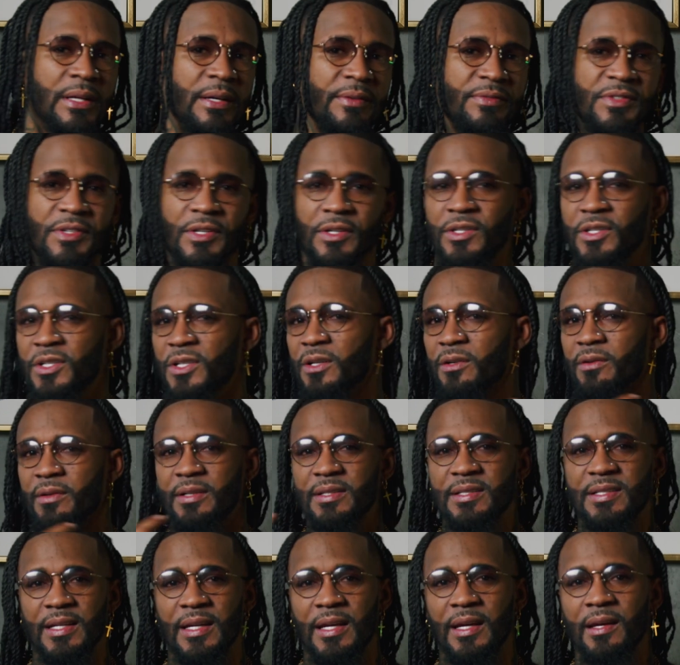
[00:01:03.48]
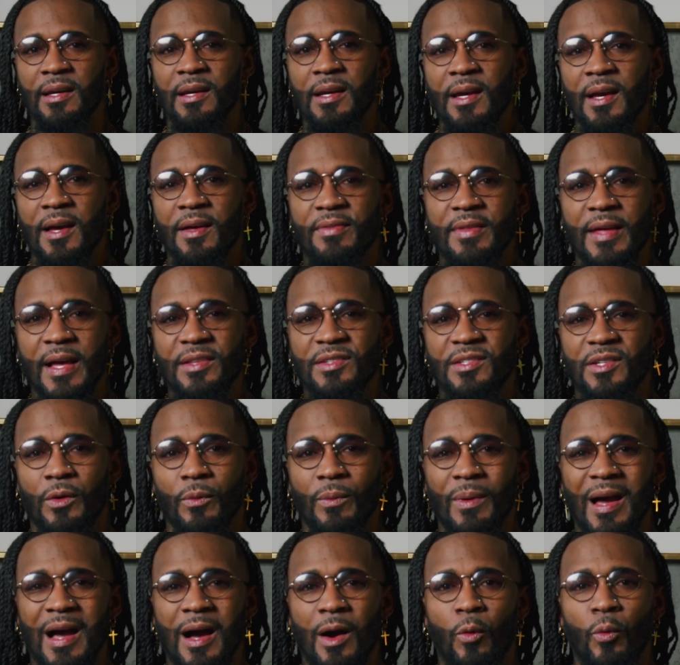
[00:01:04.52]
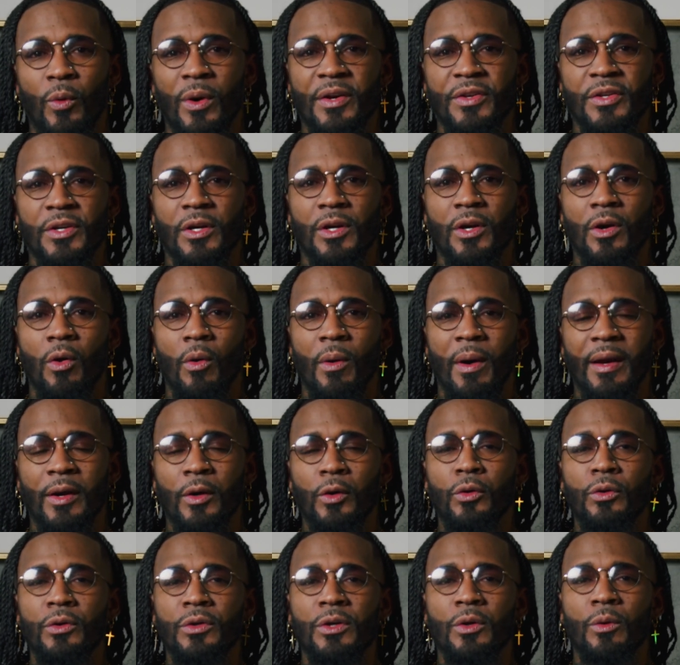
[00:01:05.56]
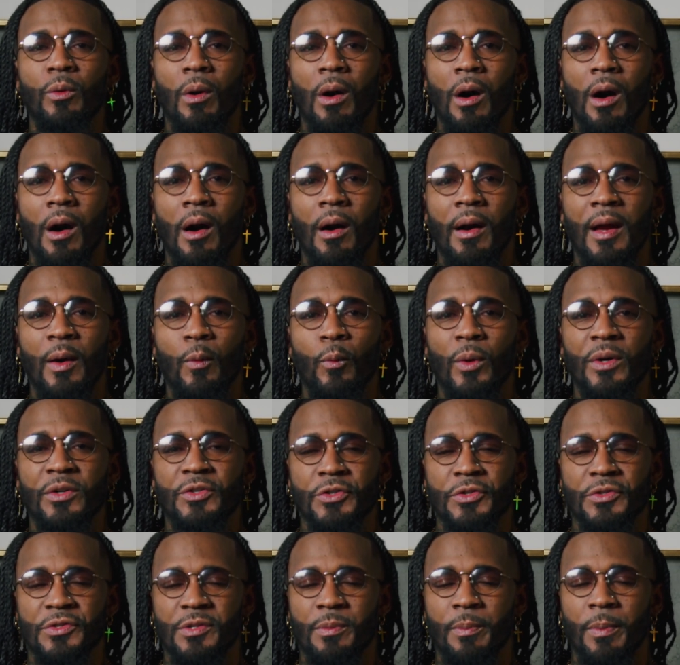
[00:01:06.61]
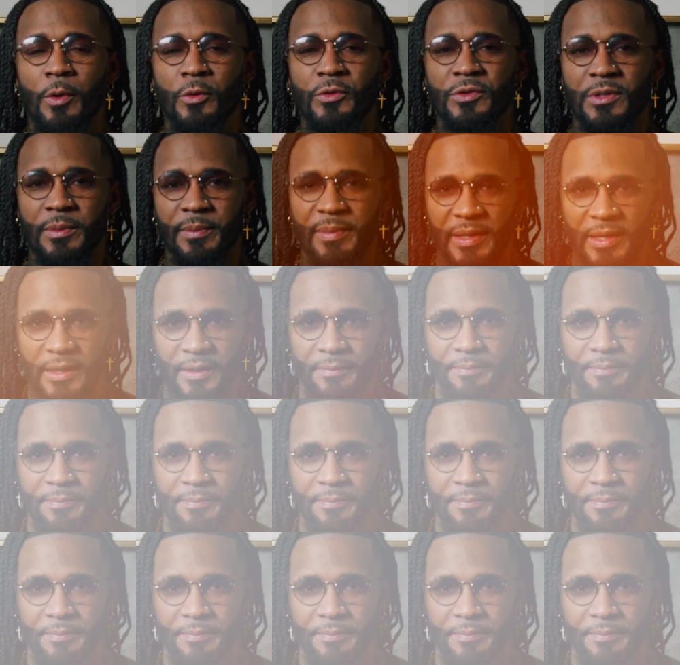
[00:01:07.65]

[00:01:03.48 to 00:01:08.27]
of security that's around where you're going, who you are, and what you're supposed to be.